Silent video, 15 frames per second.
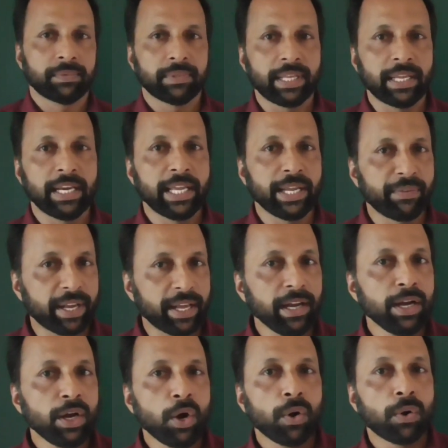They lived
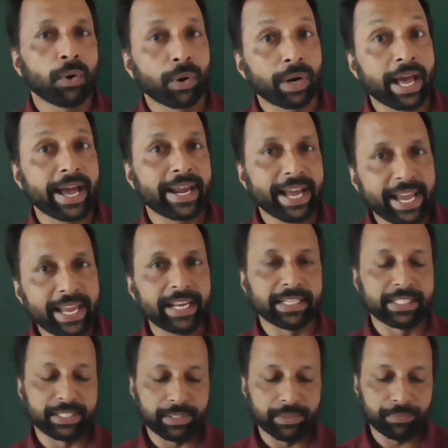on an island.